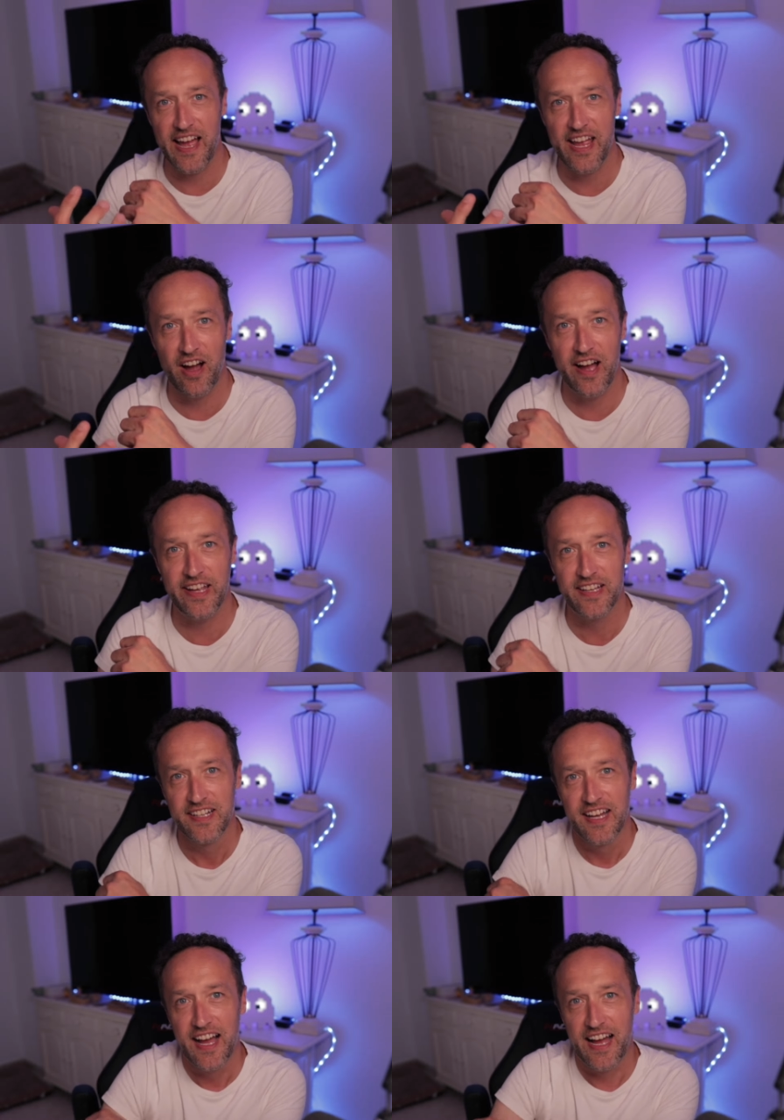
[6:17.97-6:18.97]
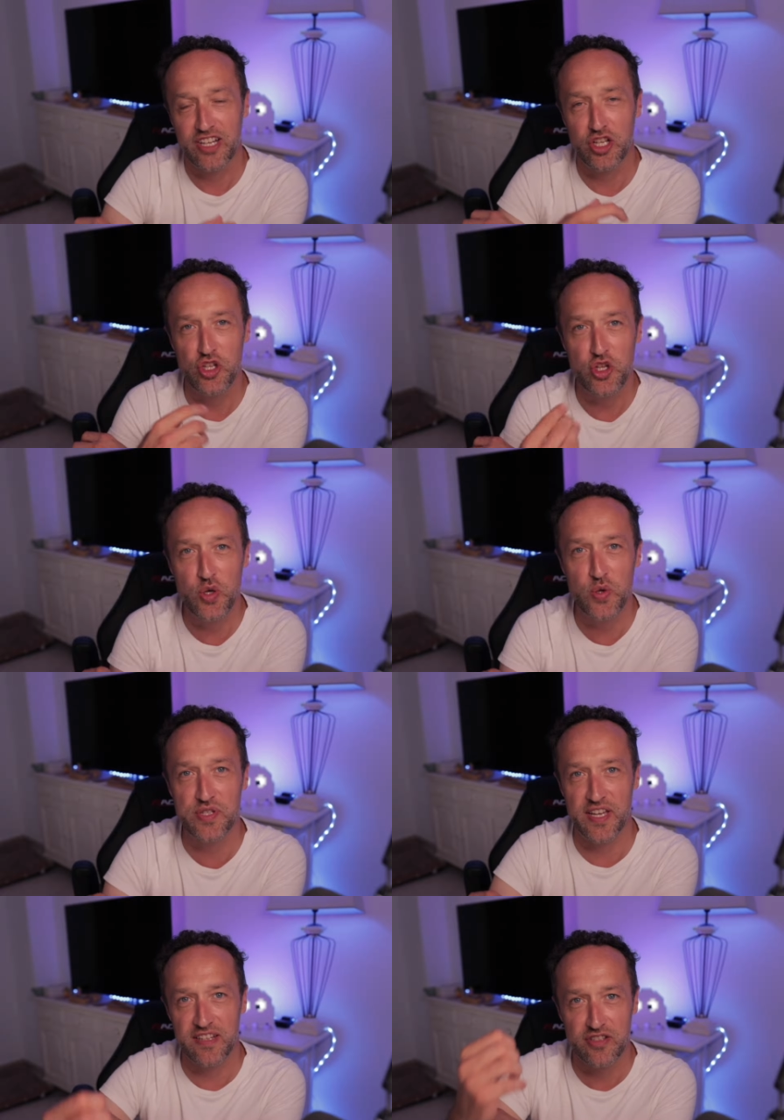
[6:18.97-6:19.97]
AI and can use
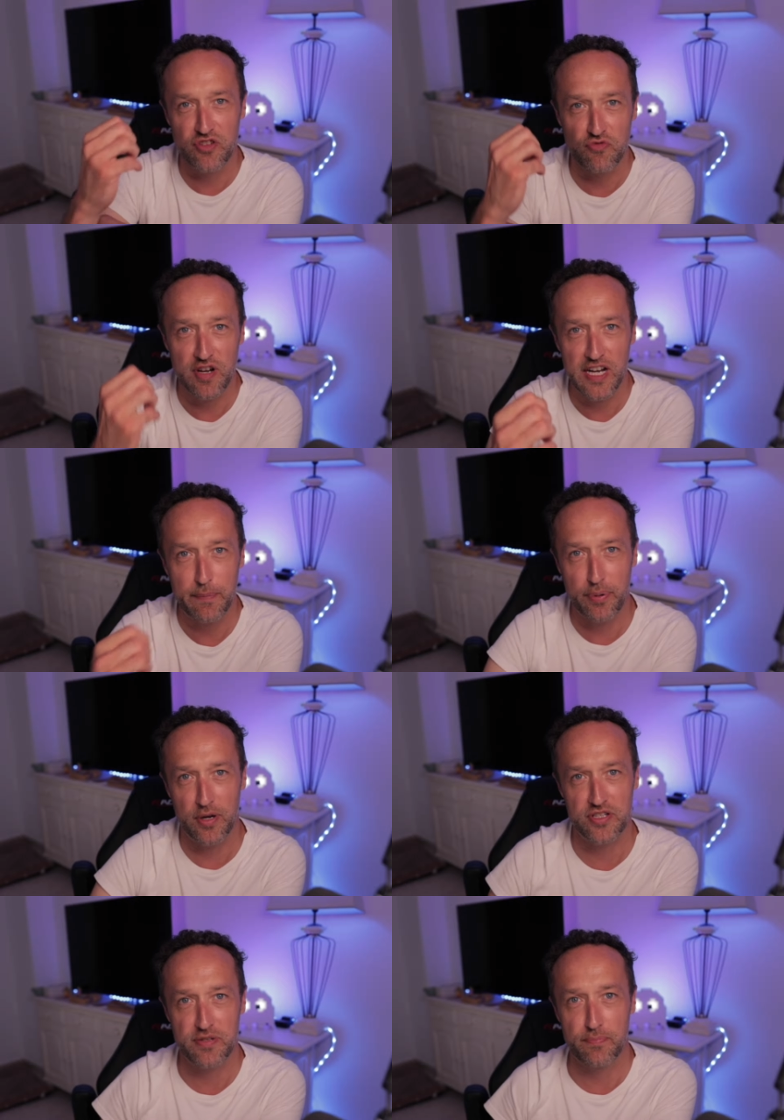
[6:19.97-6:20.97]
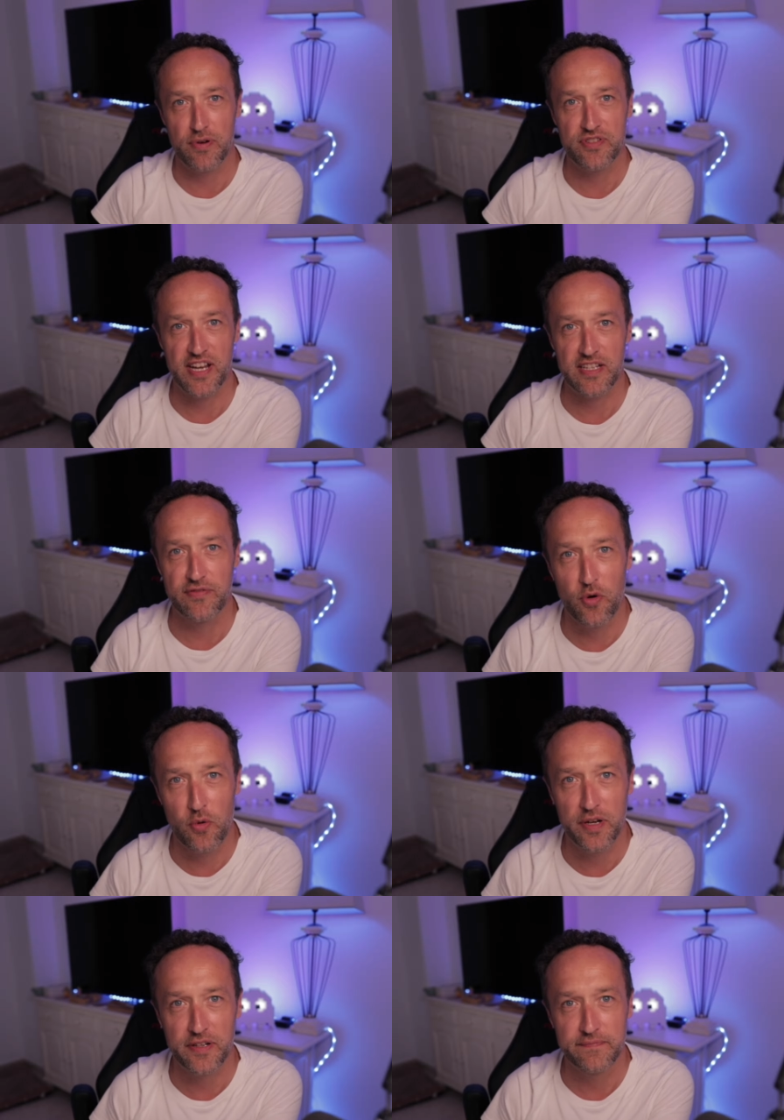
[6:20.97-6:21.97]
it to really push projects
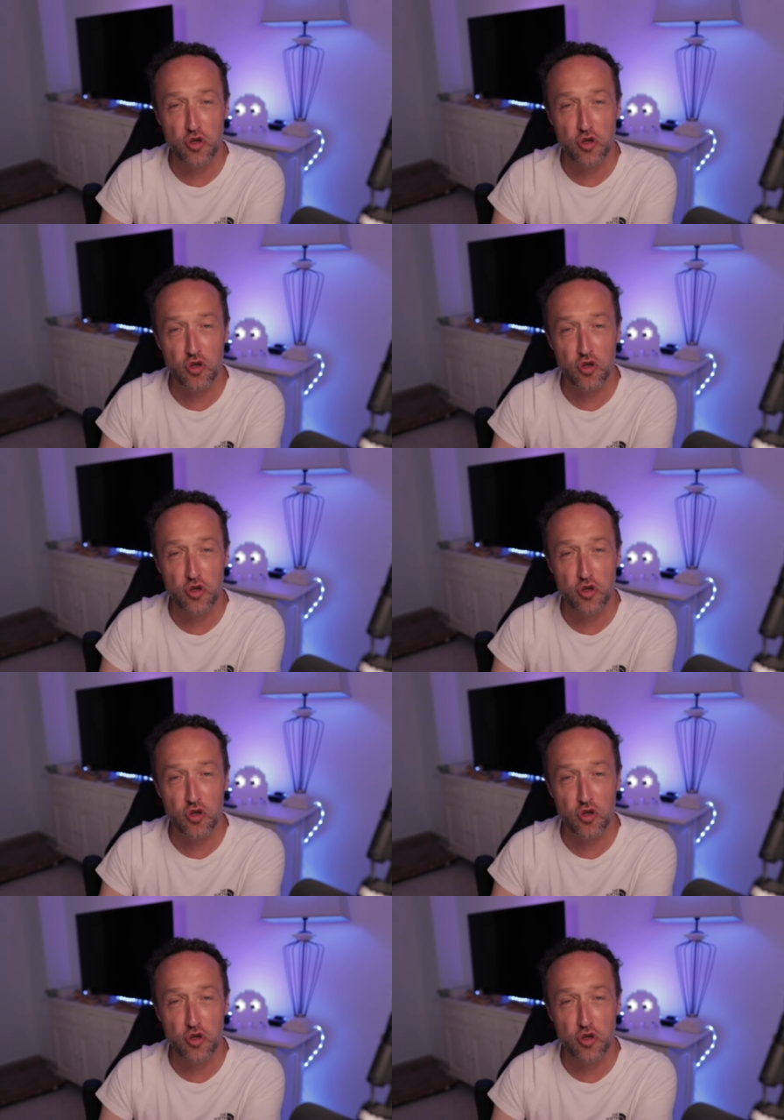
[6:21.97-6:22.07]
forward.